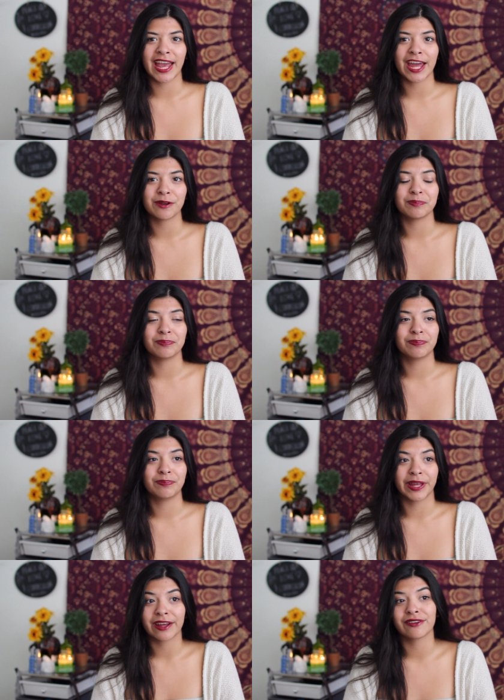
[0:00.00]
it had a
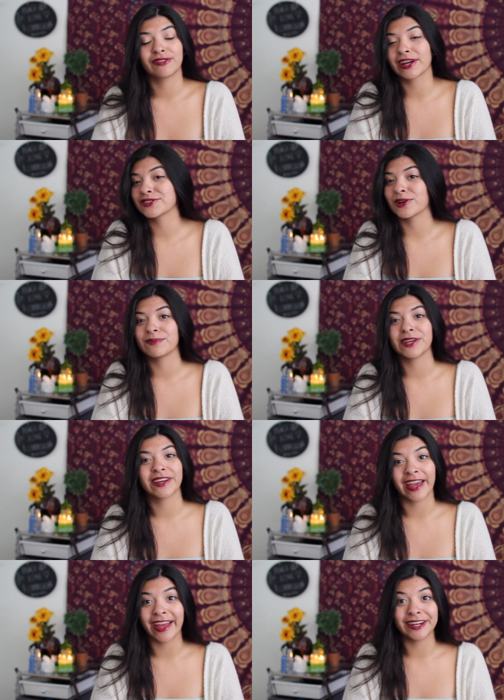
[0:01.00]
big effect on me
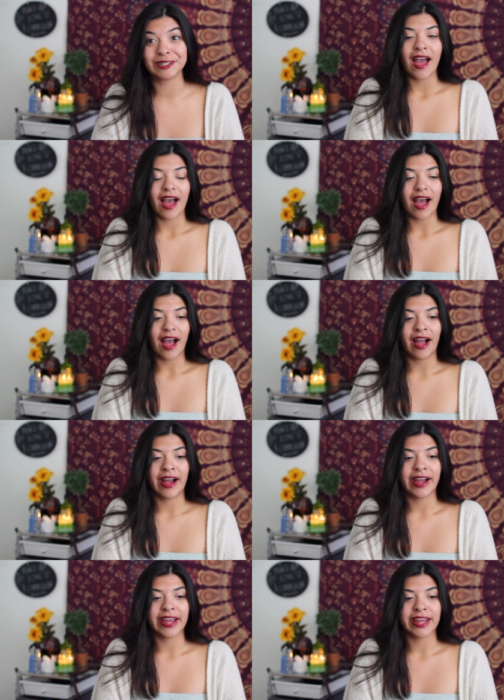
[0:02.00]
again.
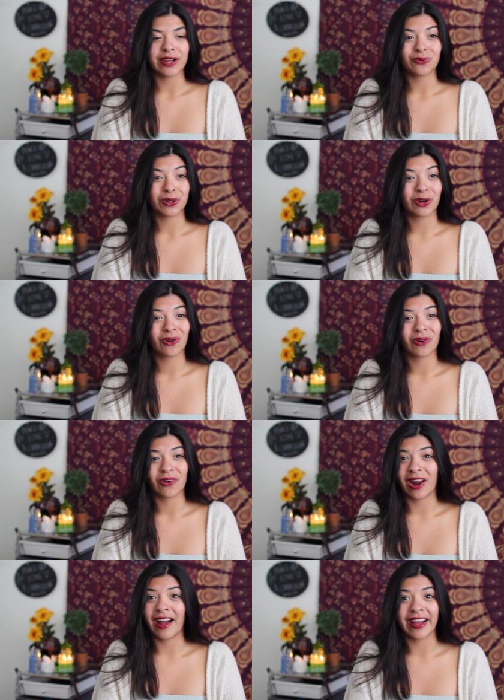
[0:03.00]
I would
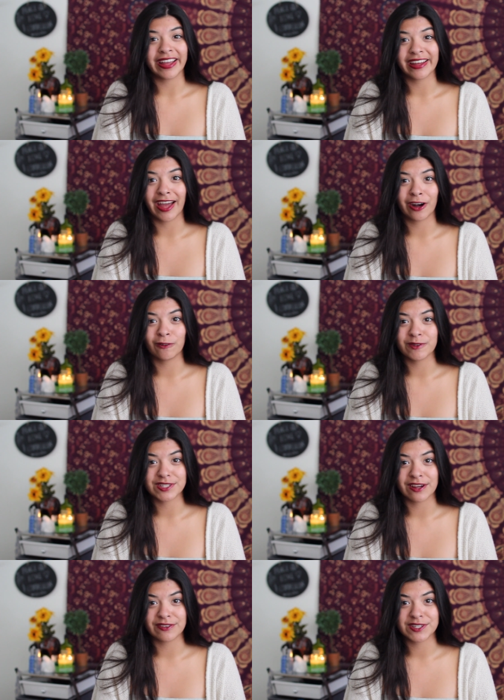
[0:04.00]
cry at
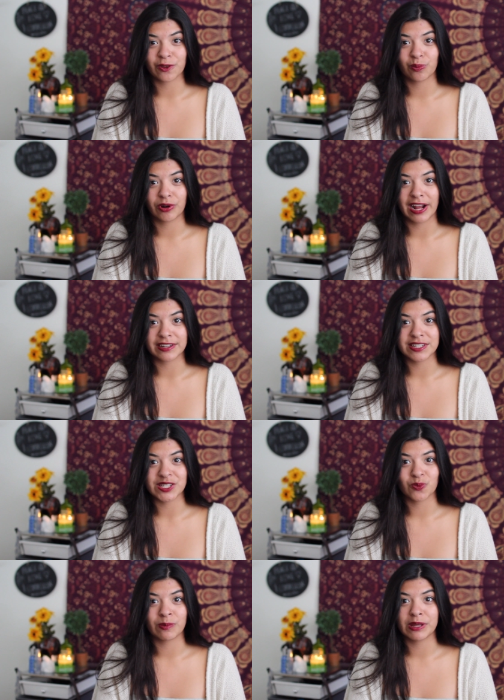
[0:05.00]
almost every single
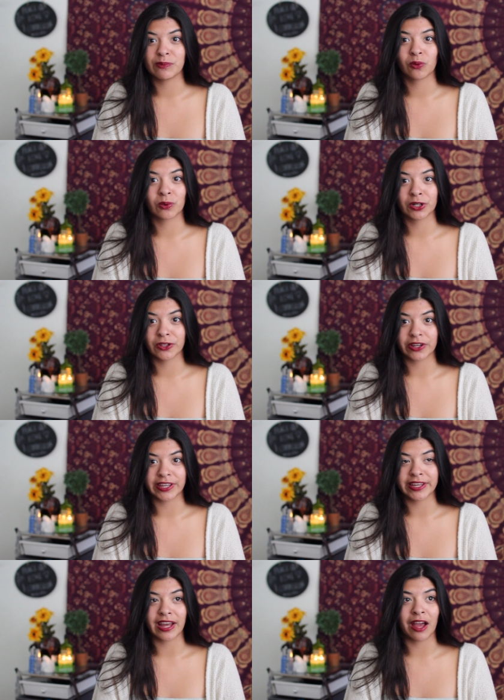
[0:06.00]
practice when people weren't
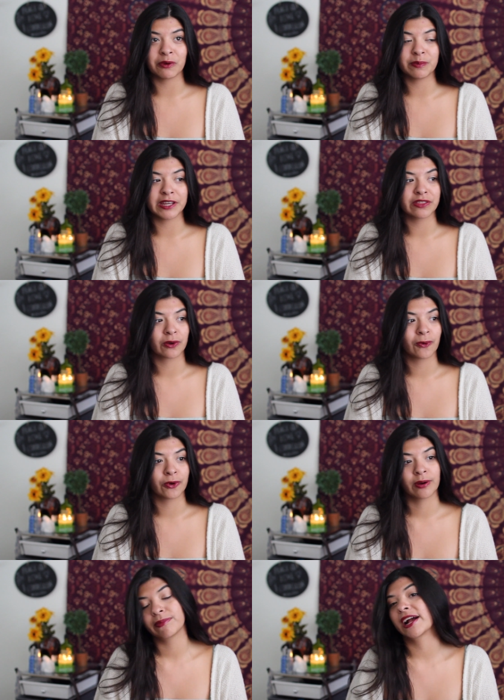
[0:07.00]
looking. I would be in the
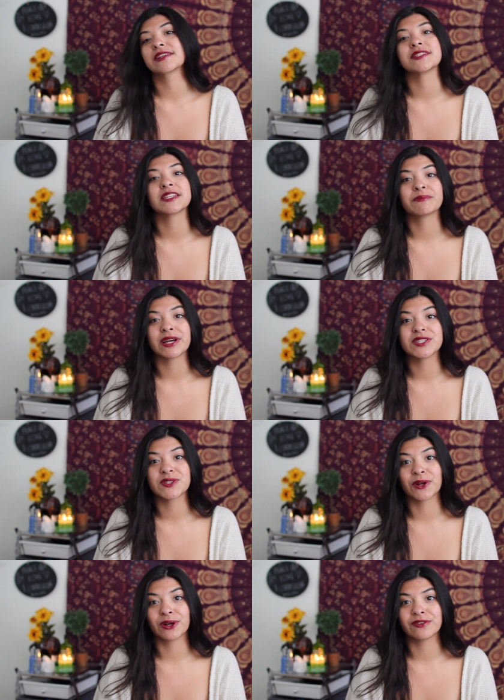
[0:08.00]
corner practicing my
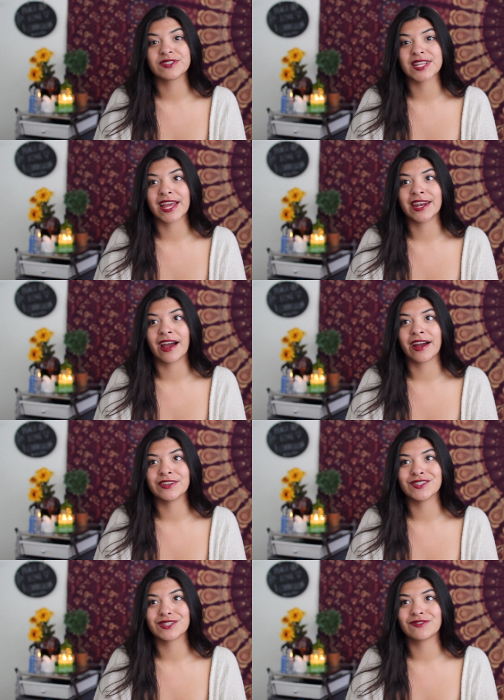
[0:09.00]
serves and
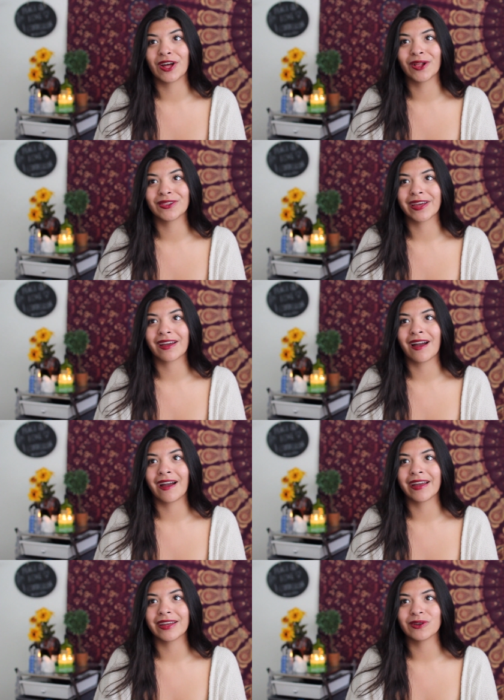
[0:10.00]
I just felt like
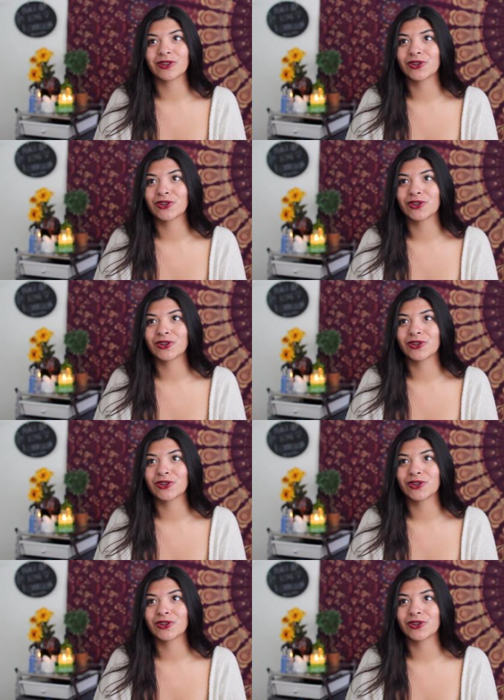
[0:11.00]
I